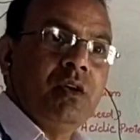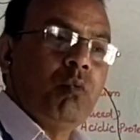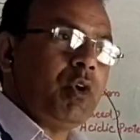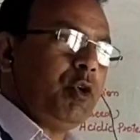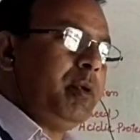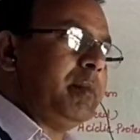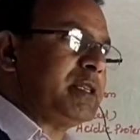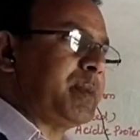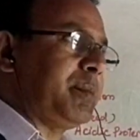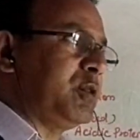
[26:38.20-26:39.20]
What do you mean by
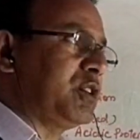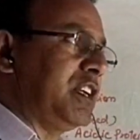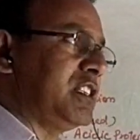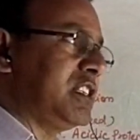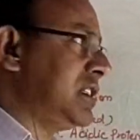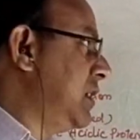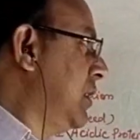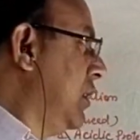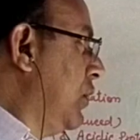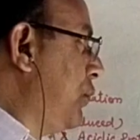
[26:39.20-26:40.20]
spermiogenesis?
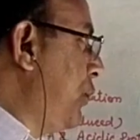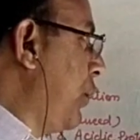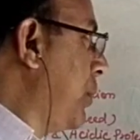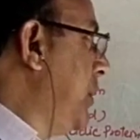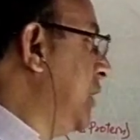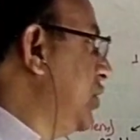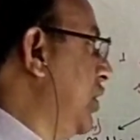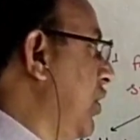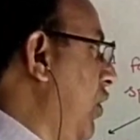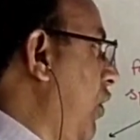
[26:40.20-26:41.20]

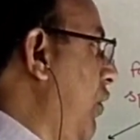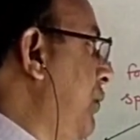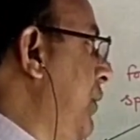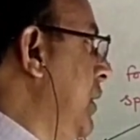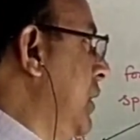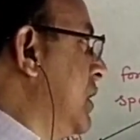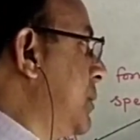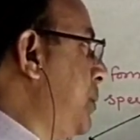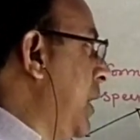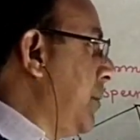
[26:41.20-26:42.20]
Formation of
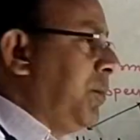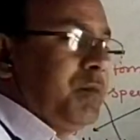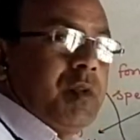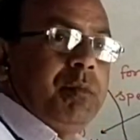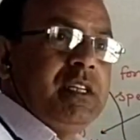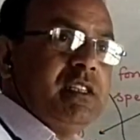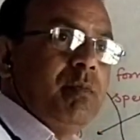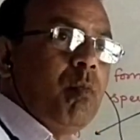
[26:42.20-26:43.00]
sperm means